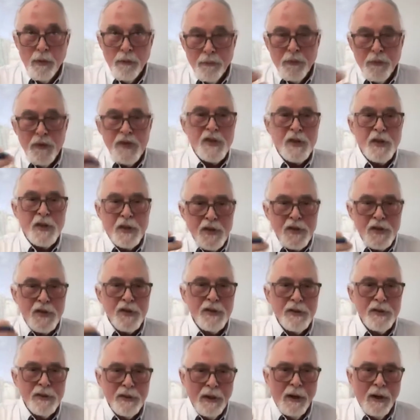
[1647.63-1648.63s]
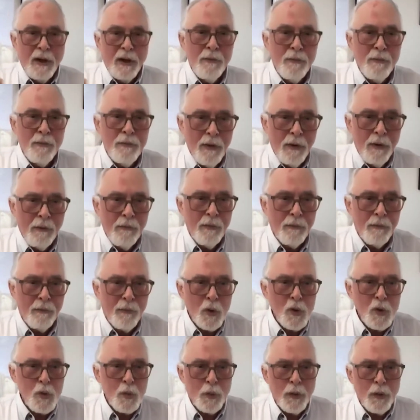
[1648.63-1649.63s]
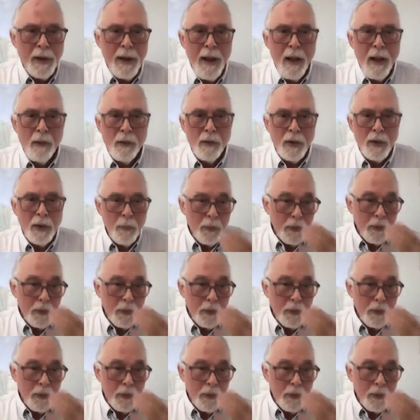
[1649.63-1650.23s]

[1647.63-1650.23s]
physics of the virtual reality.